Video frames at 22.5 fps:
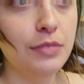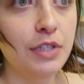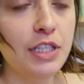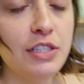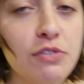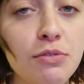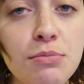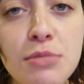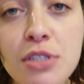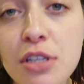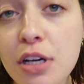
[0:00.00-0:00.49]

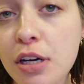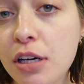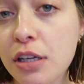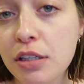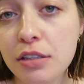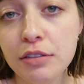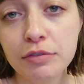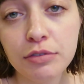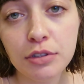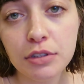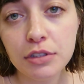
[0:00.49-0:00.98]
it's from
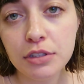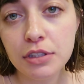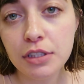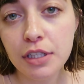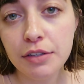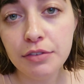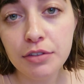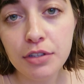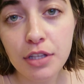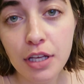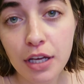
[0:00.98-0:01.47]
Zara. Of course,
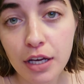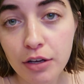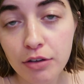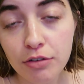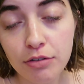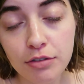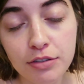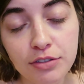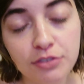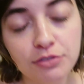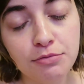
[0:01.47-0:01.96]
everything I
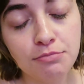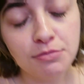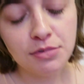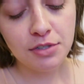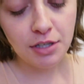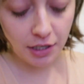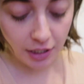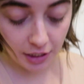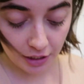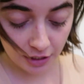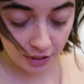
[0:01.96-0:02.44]
own is from
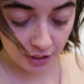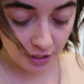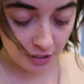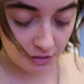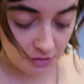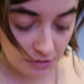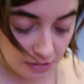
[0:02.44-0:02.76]
Zara.